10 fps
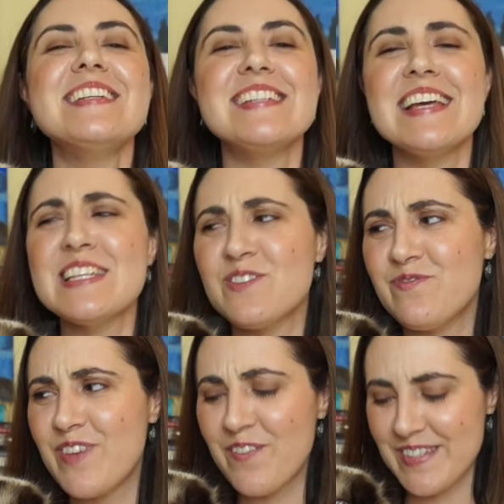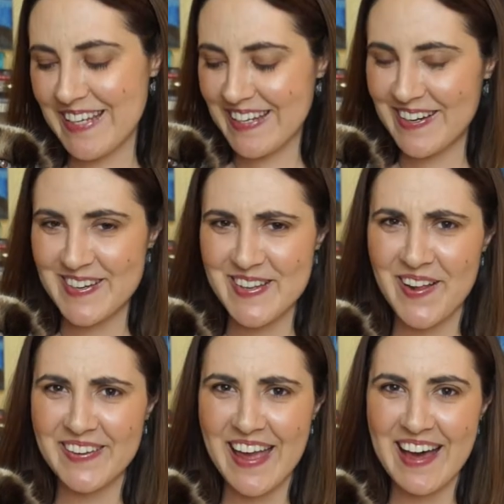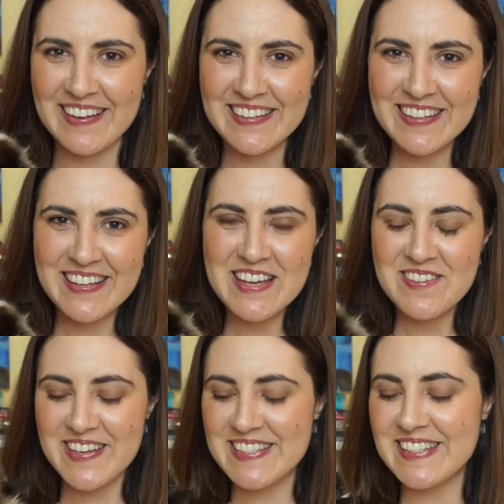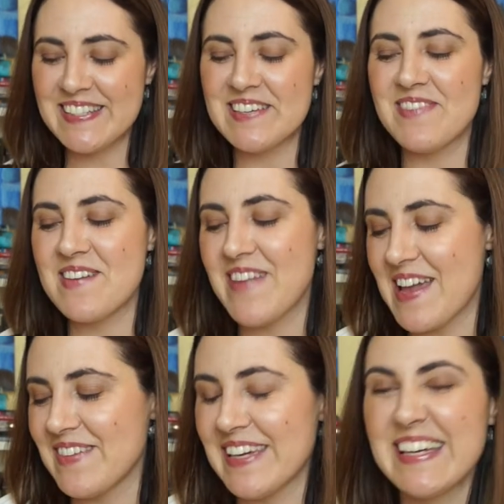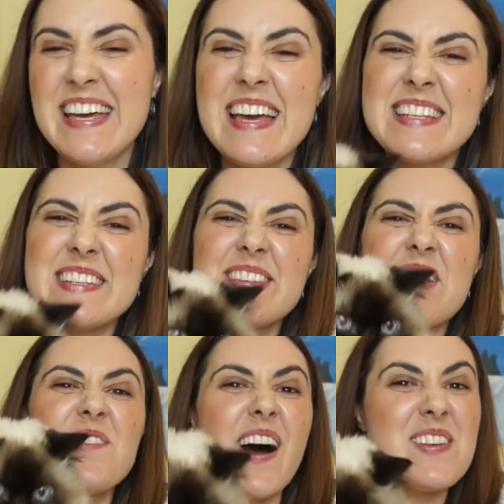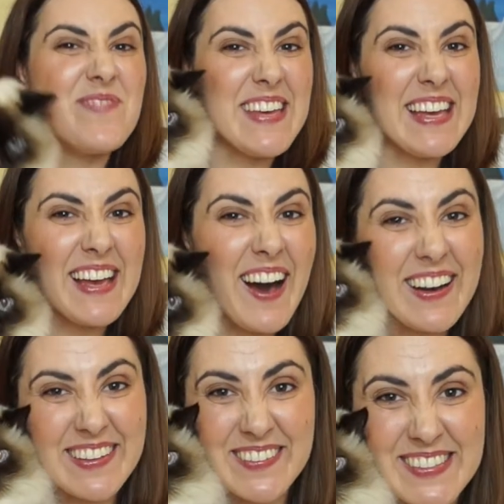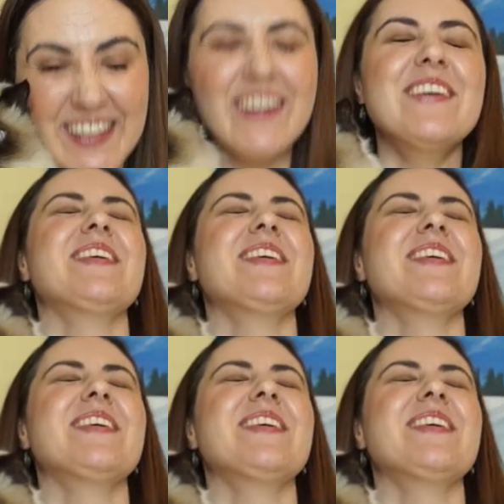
She's 15 years old now, but she's still my baby. She doesn't really want to be on YouTube.